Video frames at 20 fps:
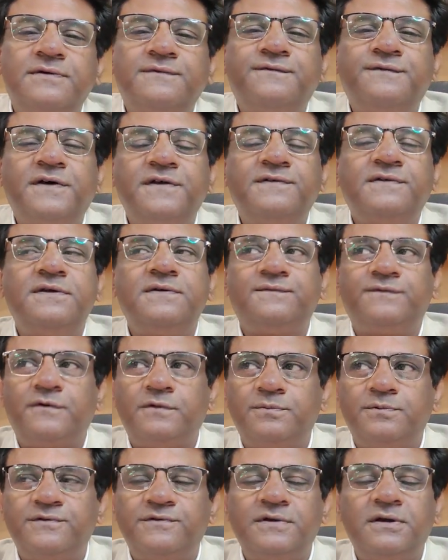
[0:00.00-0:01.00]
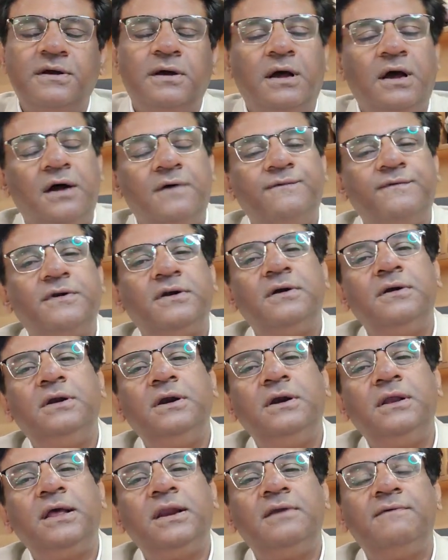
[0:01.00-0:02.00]
The first and foremost thing, after a
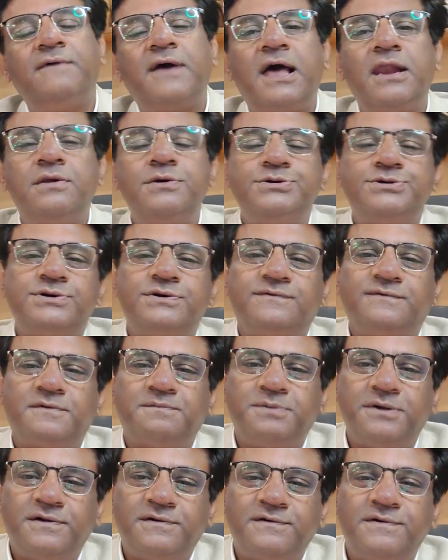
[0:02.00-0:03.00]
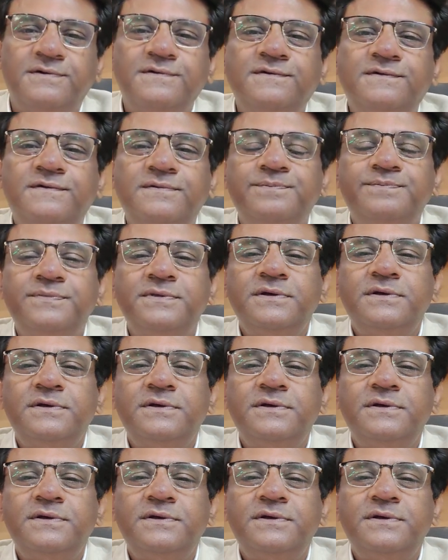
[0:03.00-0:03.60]
detailed evaluation of the patients,